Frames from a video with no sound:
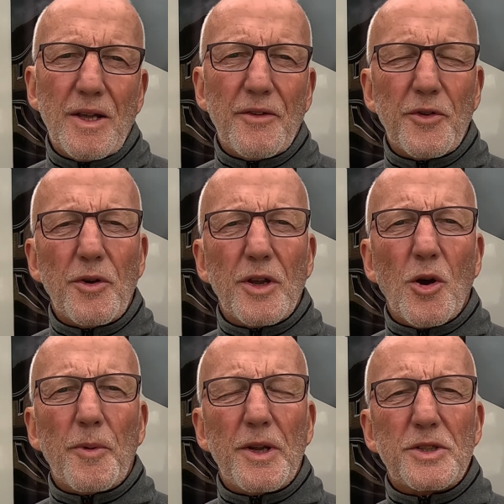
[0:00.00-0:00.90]
If you're only
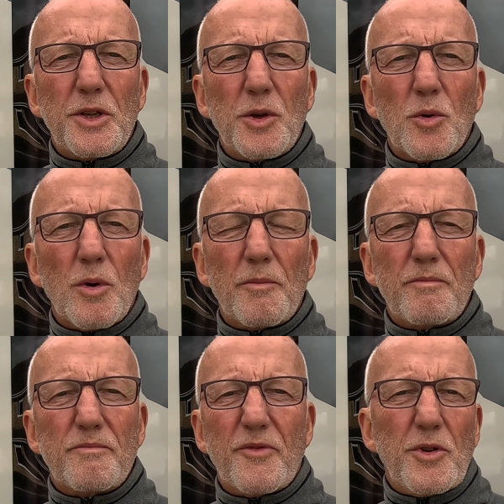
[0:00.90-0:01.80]
hopping into Europe
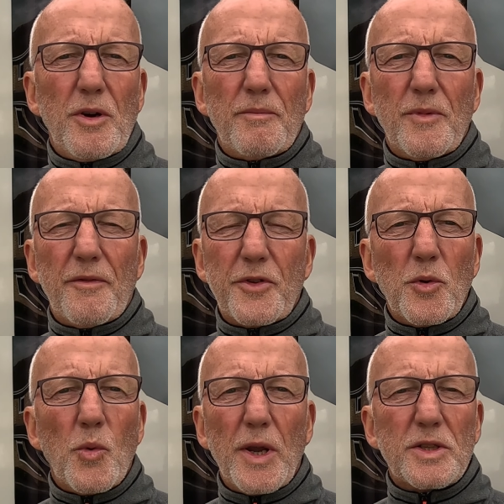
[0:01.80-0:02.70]
for a
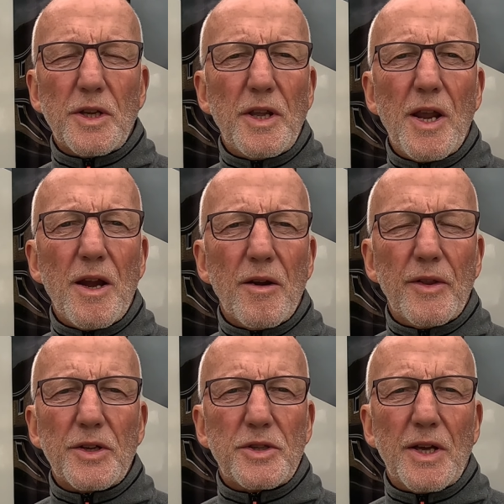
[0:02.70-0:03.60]
few weeks a year and
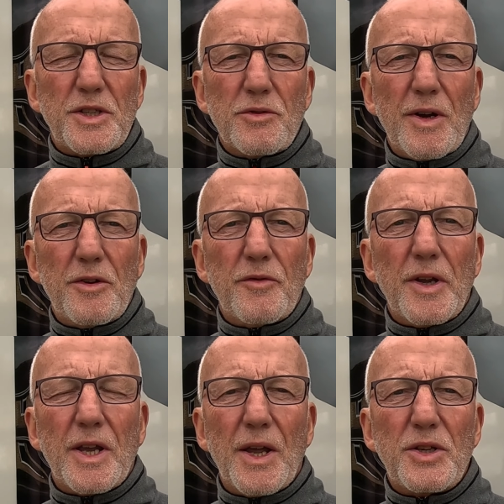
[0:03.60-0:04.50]
that's your annual
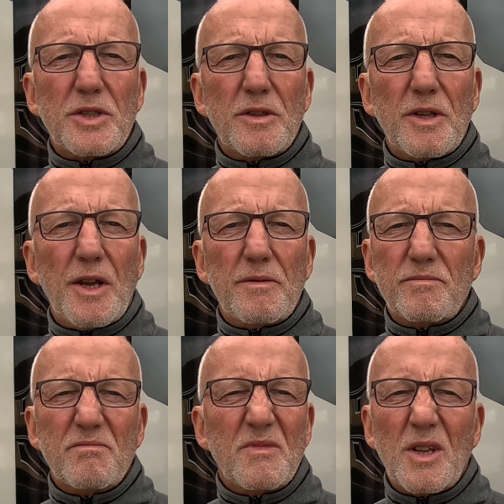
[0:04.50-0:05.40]
vacation, then